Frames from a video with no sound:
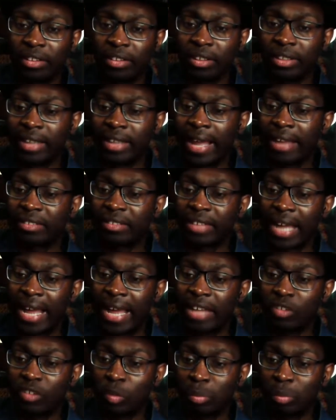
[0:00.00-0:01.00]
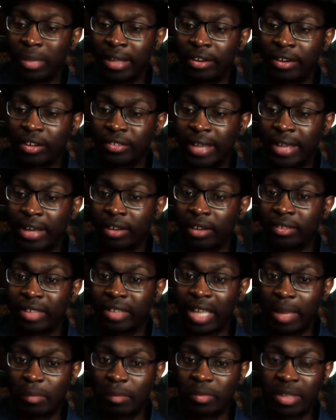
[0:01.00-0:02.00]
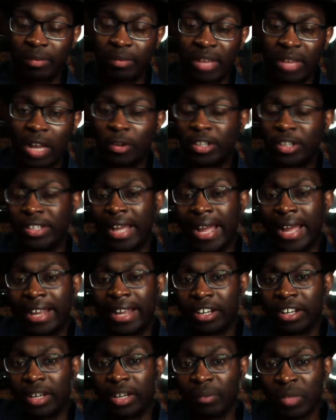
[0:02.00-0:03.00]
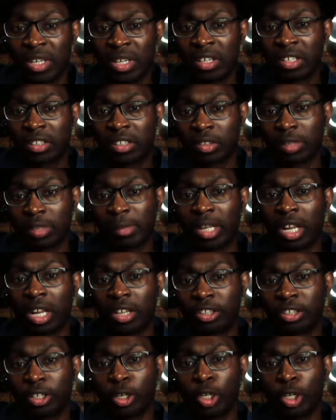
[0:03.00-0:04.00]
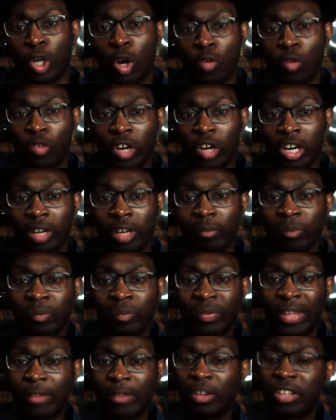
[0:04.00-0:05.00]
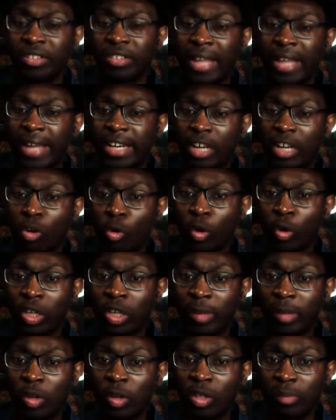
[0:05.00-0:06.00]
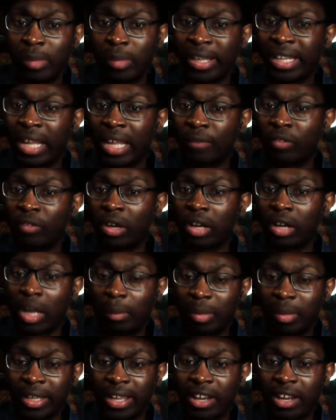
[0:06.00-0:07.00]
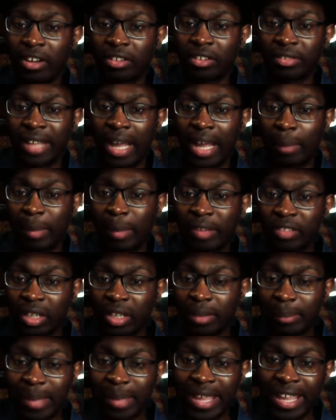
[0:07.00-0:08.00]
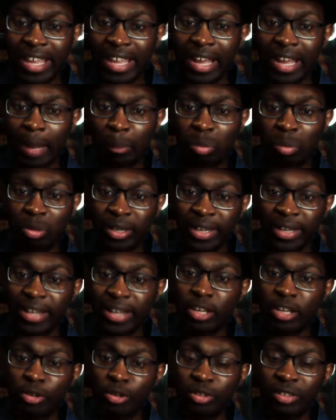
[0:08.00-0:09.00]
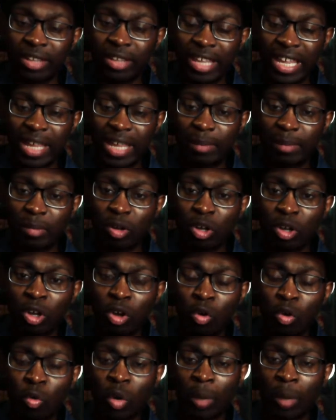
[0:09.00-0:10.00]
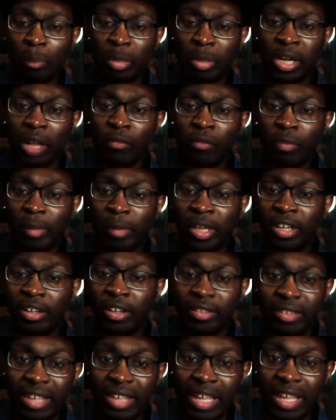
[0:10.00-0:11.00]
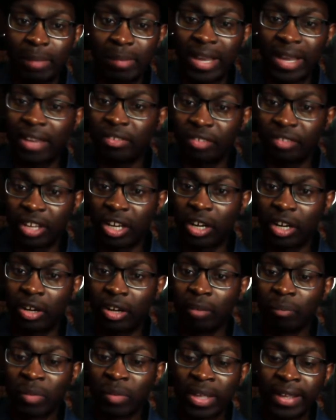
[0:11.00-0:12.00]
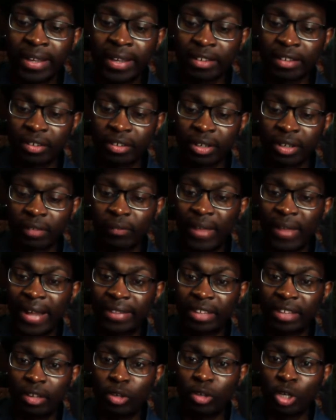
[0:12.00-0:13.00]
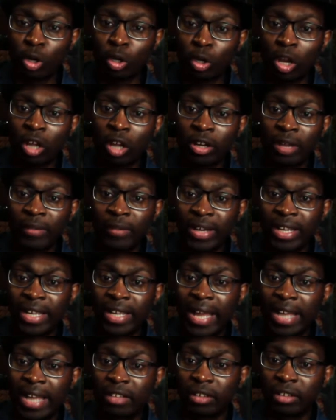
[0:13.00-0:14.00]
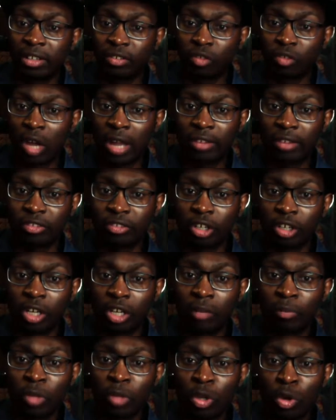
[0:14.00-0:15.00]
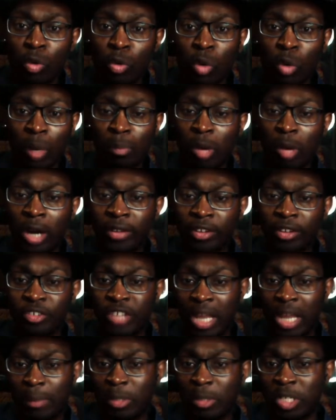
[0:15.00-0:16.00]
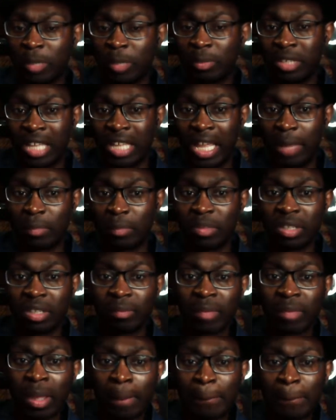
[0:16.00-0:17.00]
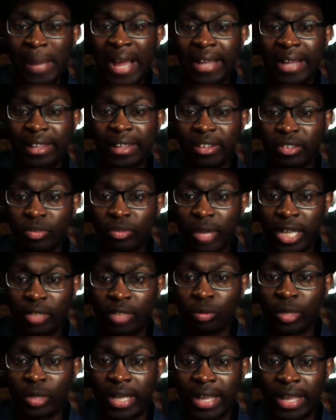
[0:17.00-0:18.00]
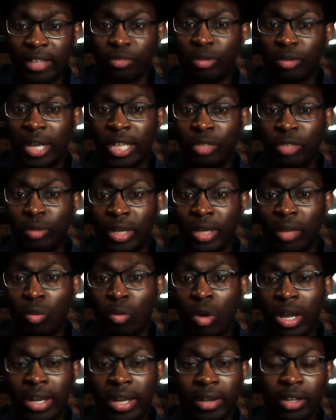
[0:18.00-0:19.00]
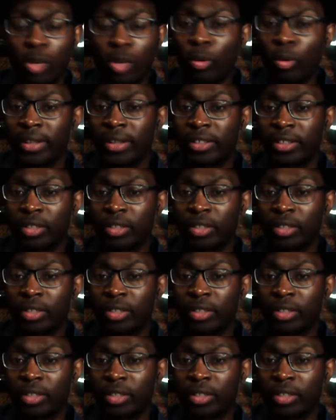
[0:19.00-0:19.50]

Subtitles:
last guys who played in their title teams have now retired. So it's going to be a lot of turnover. They re-signed Nick Hornsby, who's been there for a couple of years now, but it's going to be a pretty new team or a pretty unfamiliar team next year, considering the fact that you no longer have any guys on this roster who are part of their championship teams back in 2020 and 2021 going into